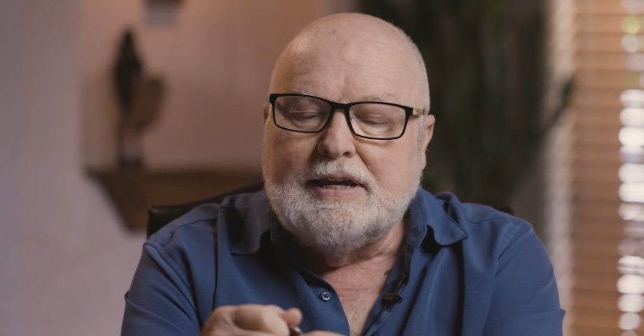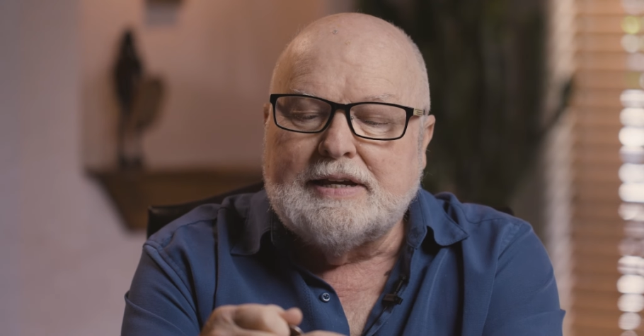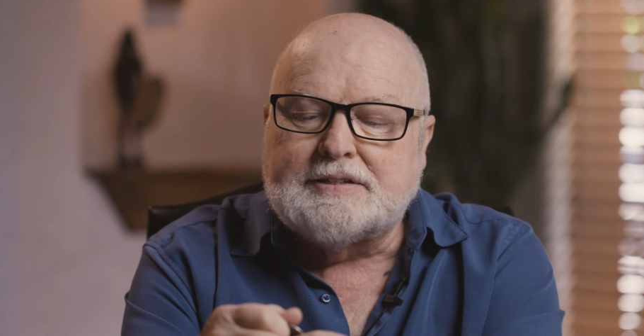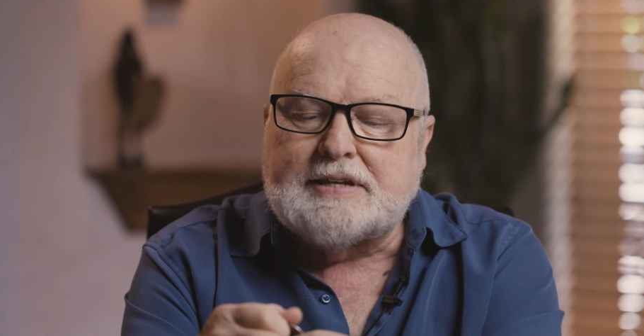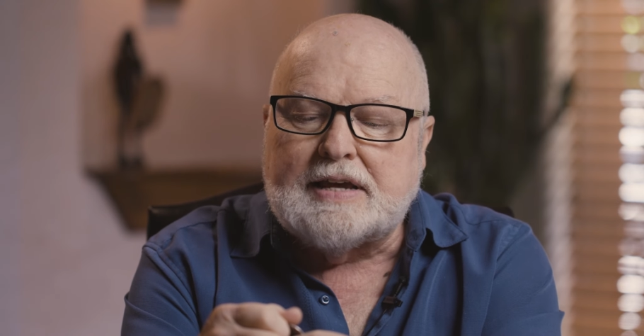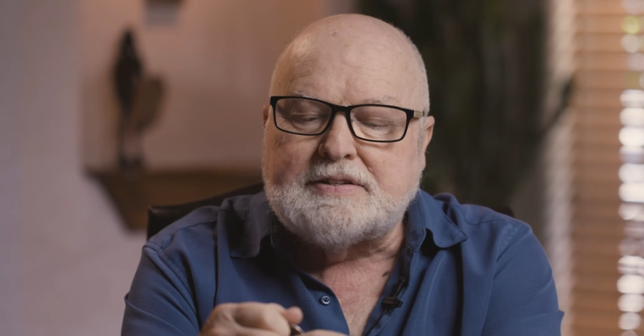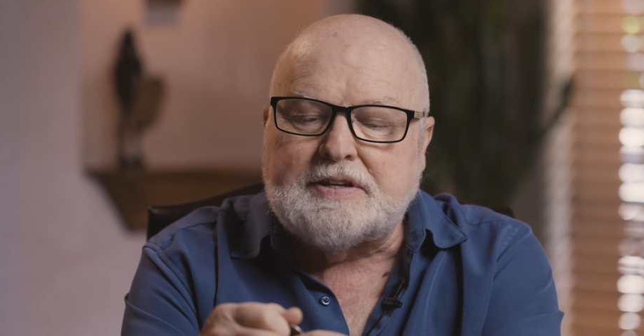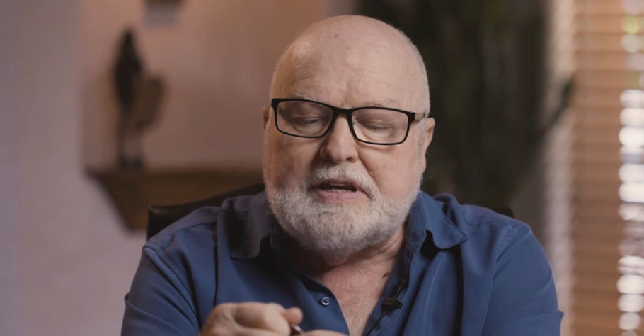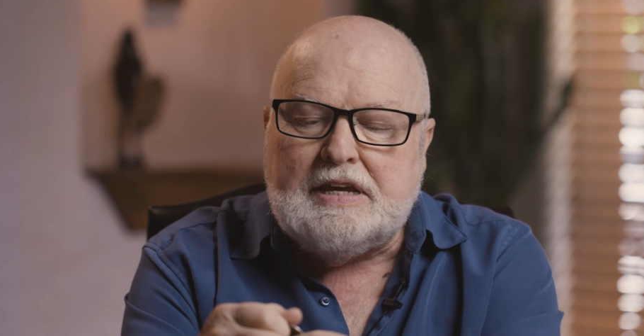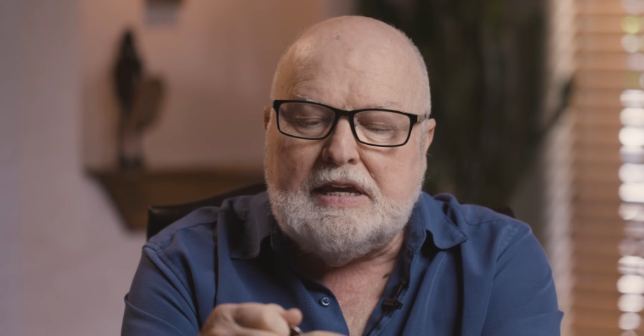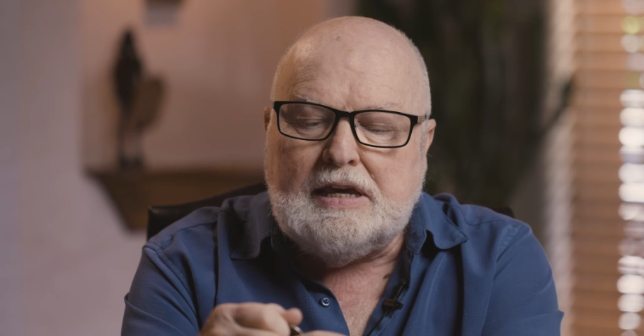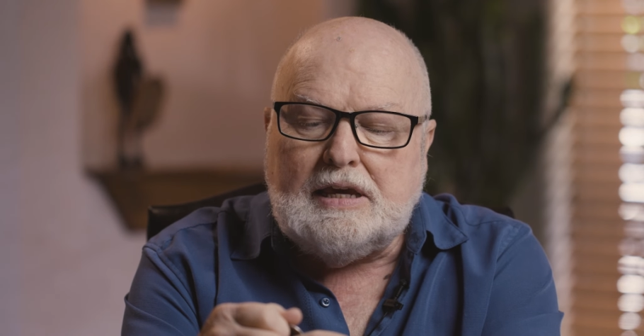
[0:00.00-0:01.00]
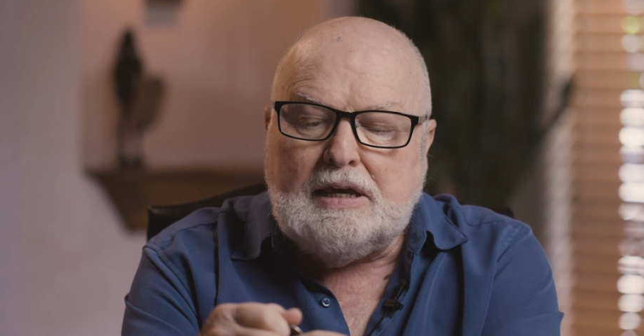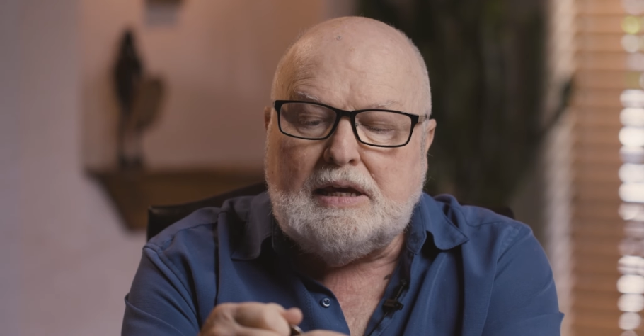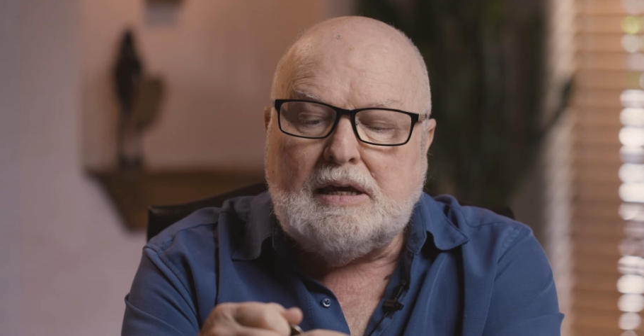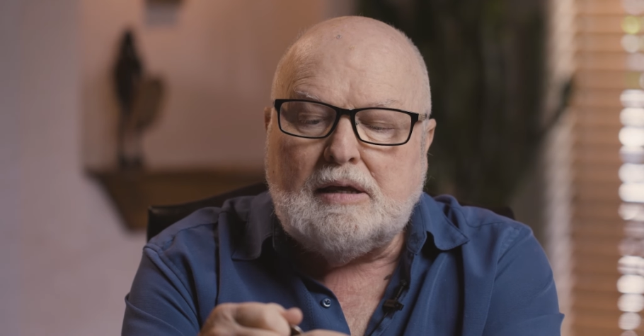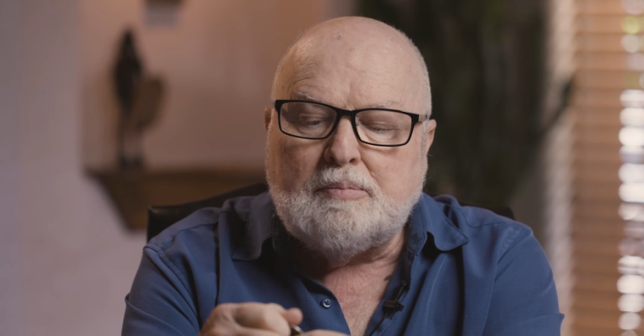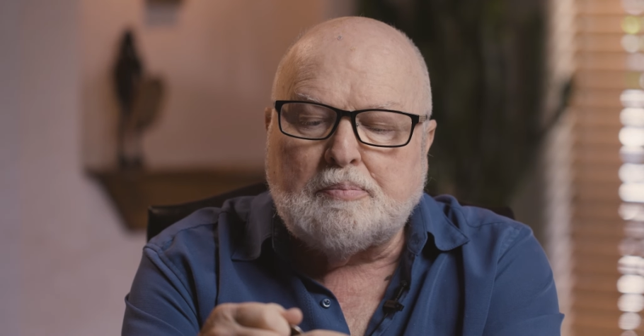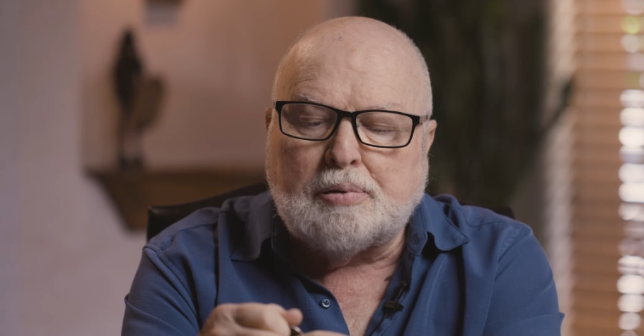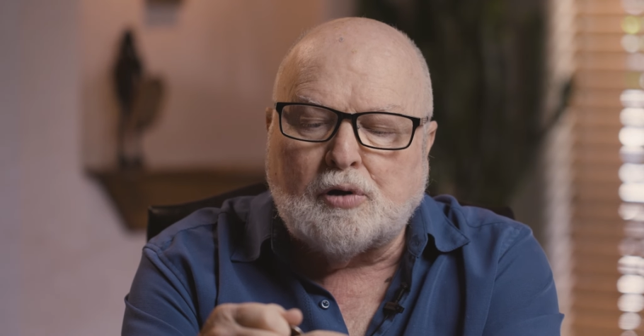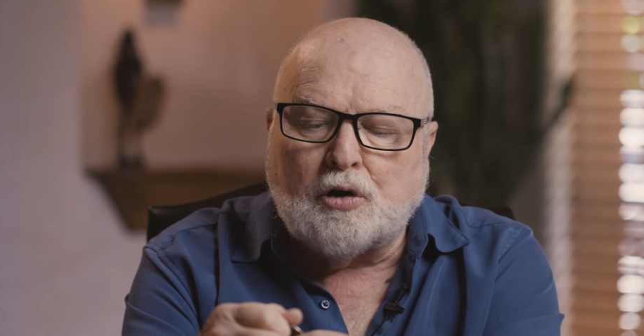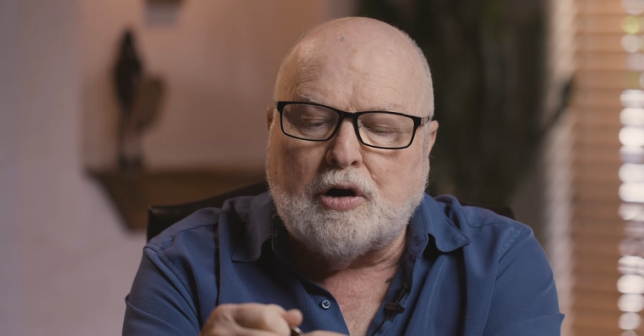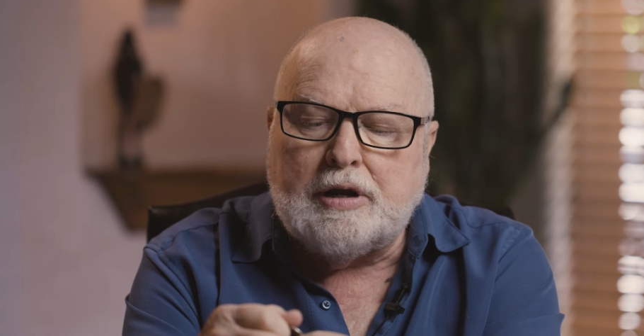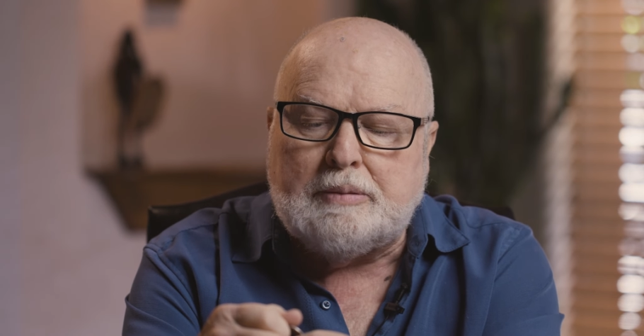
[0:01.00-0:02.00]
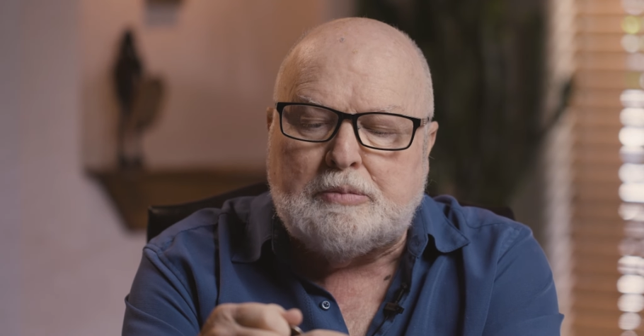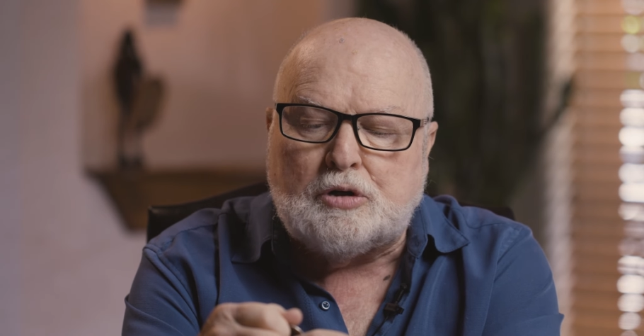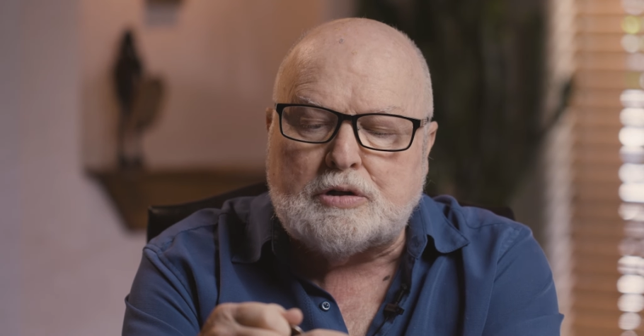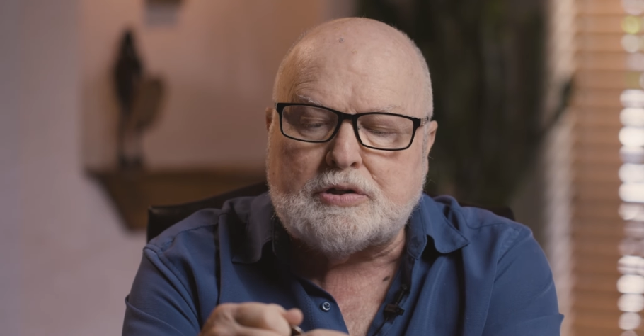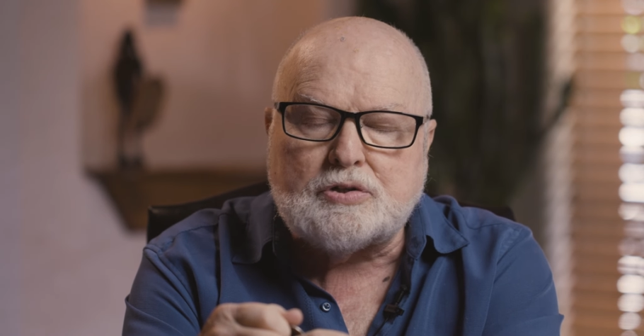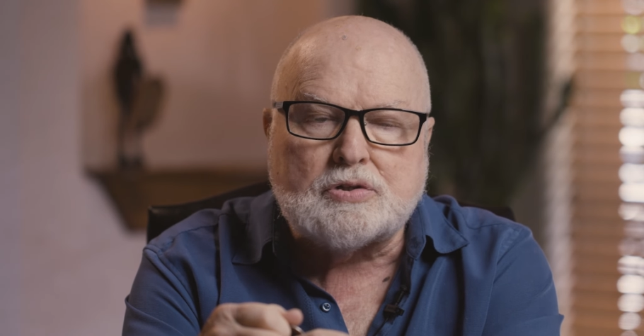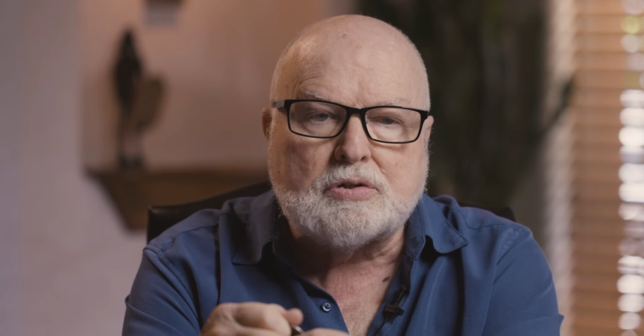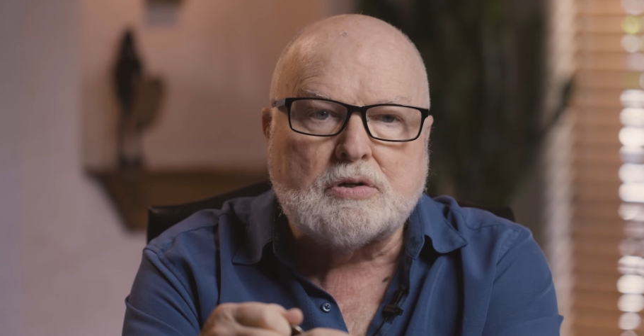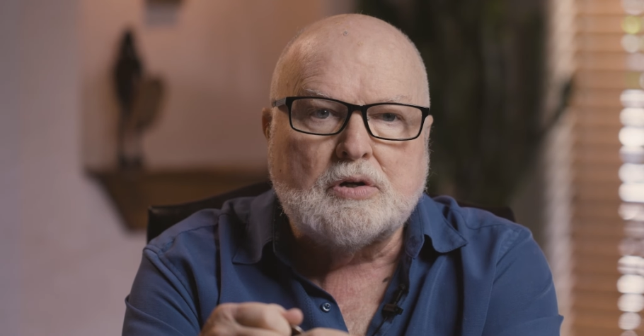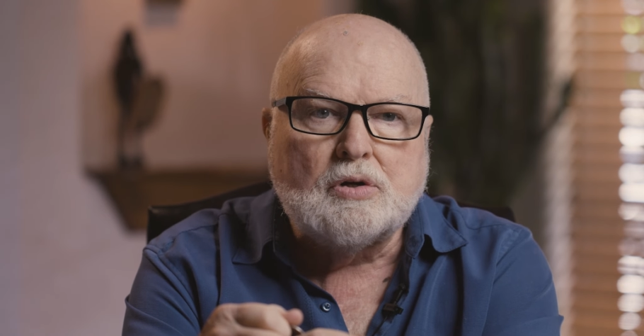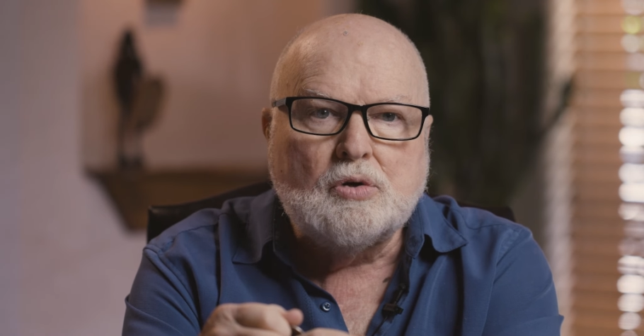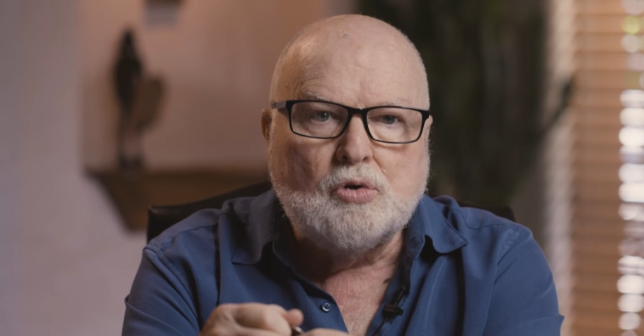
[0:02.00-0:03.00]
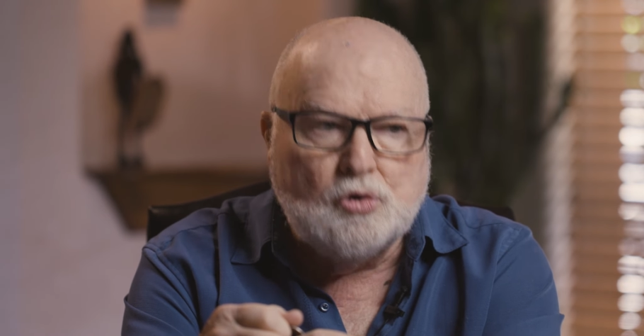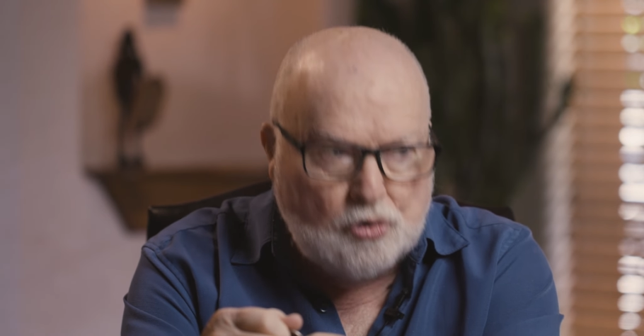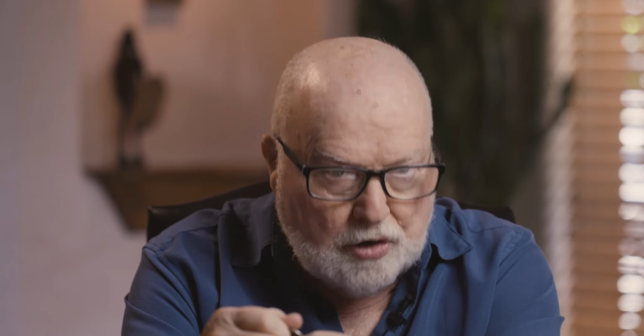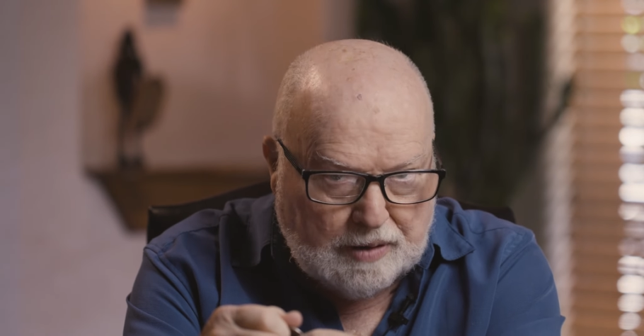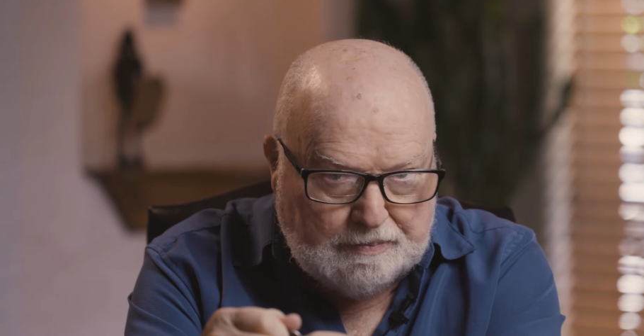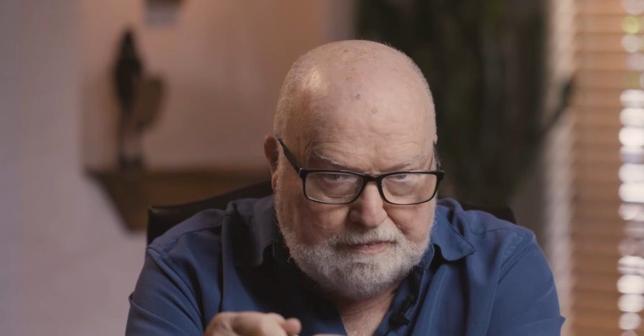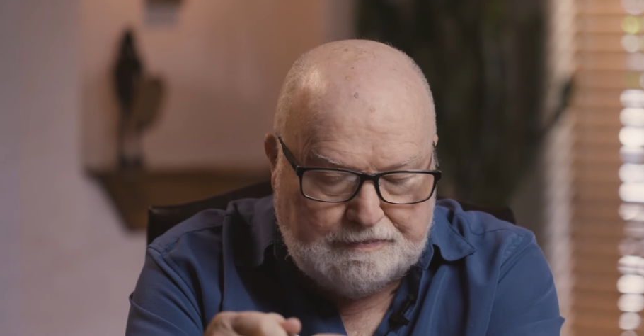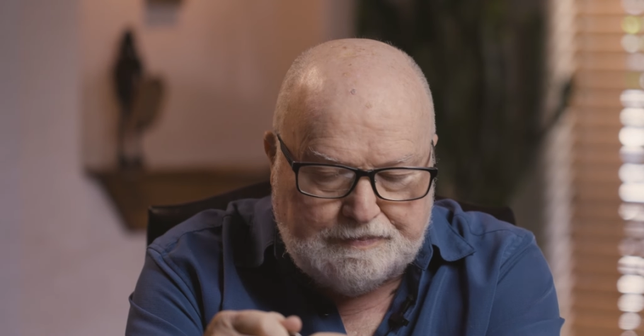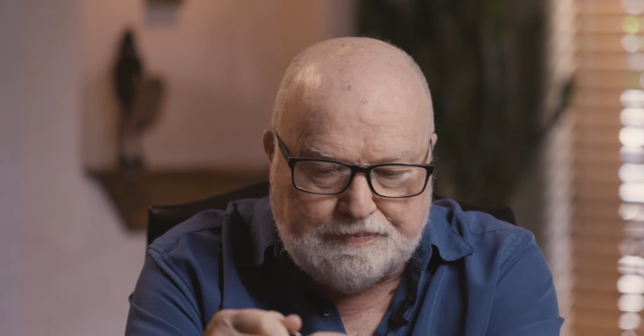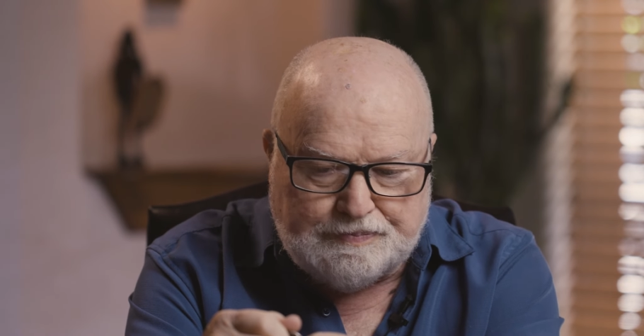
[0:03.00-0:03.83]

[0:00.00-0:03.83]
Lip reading: It says, "E pluribus unum."